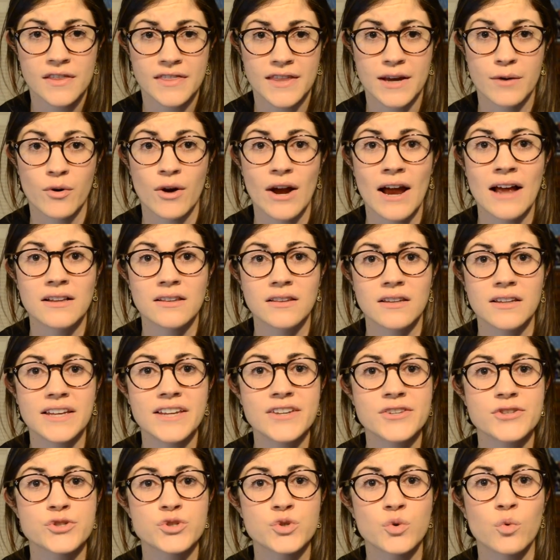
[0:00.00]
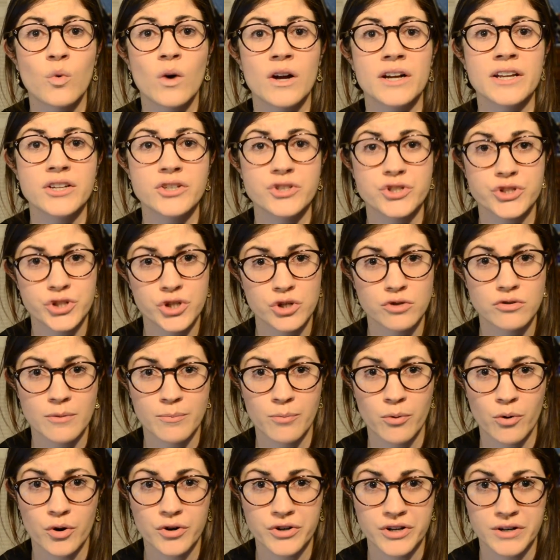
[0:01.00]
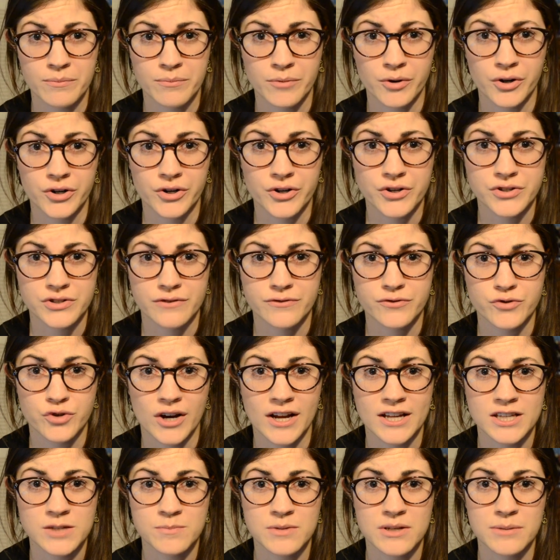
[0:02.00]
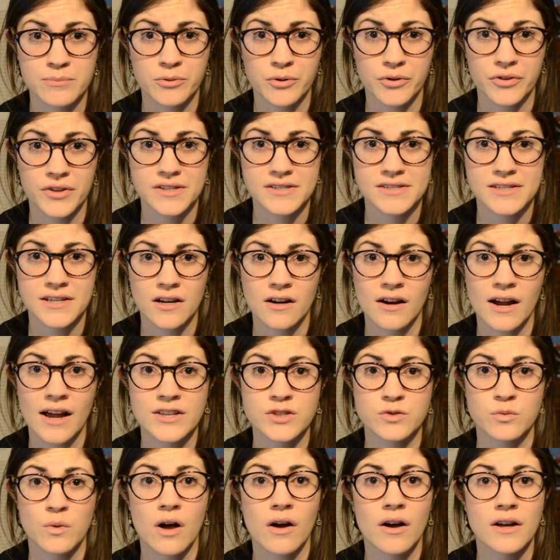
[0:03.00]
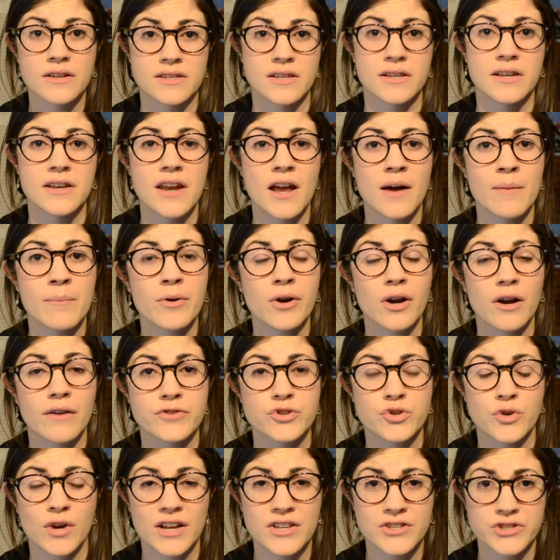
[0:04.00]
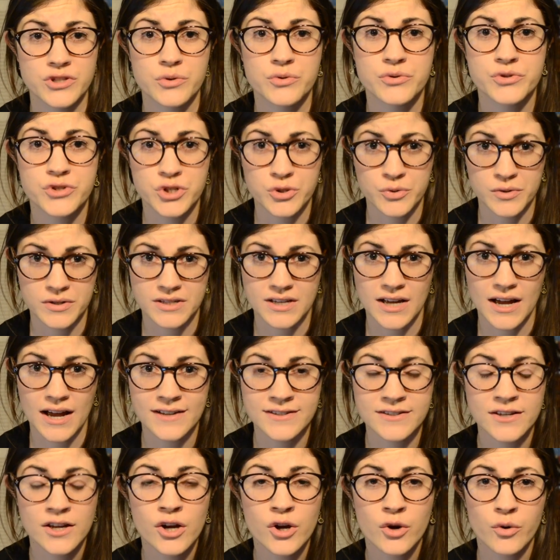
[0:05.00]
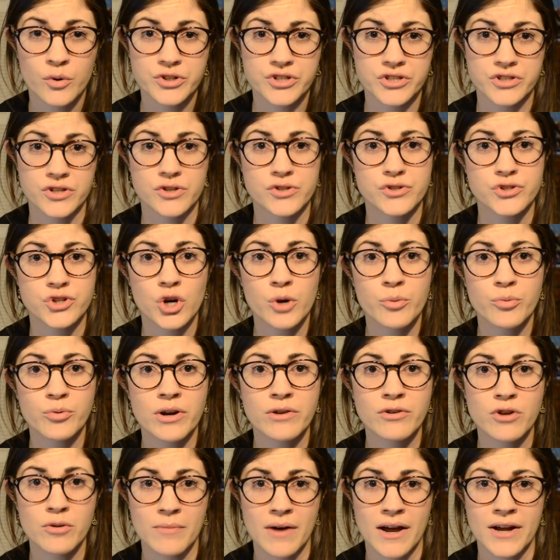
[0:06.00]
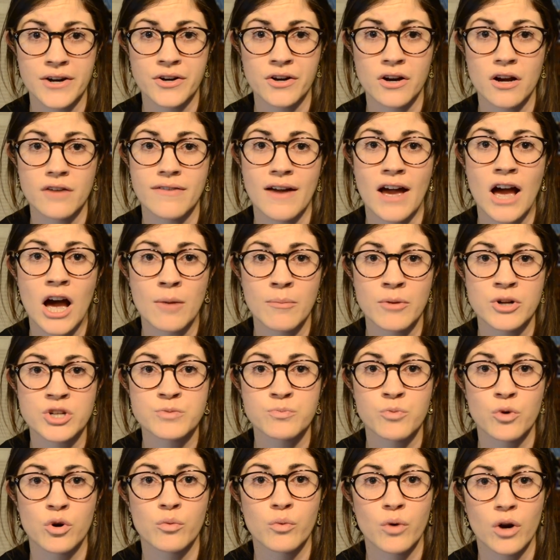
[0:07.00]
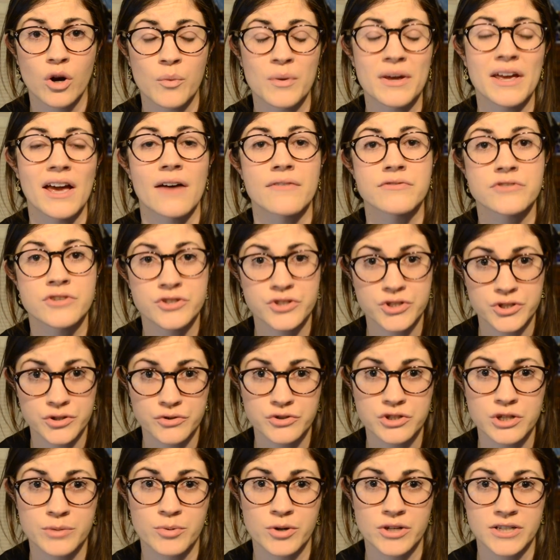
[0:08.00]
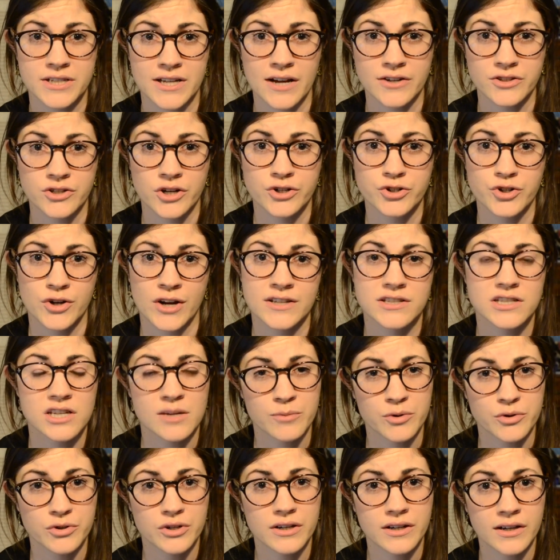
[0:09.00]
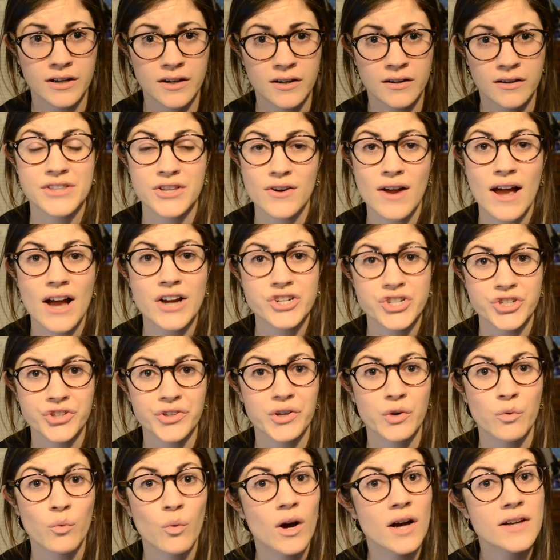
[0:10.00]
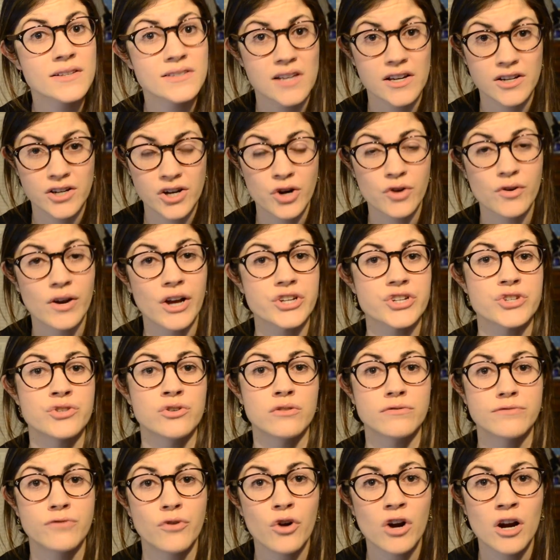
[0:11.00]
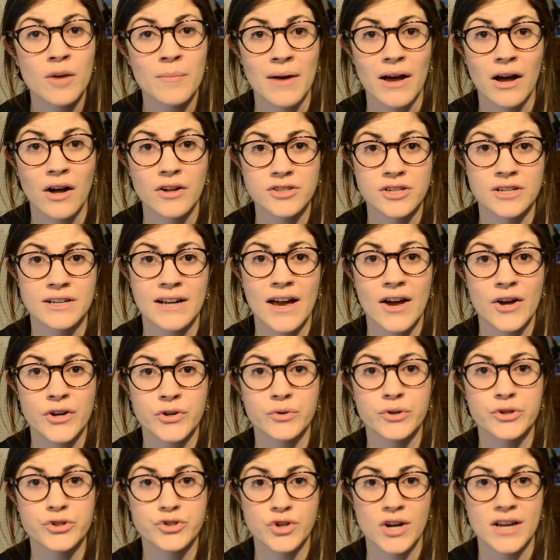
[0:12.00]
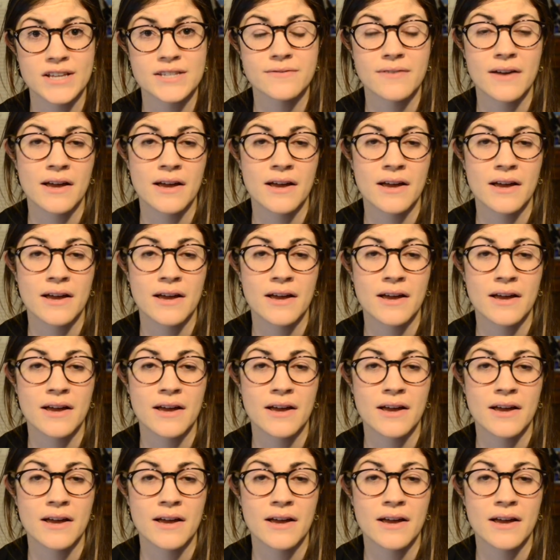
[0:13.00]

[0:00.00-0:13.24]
There were at least 22 reported murders of trans people this year, as well as a number of trans youth suicides, which is a sobering reminder of how much much more work we have to do to protect our trans community. There actually was a congressional forum held on how to address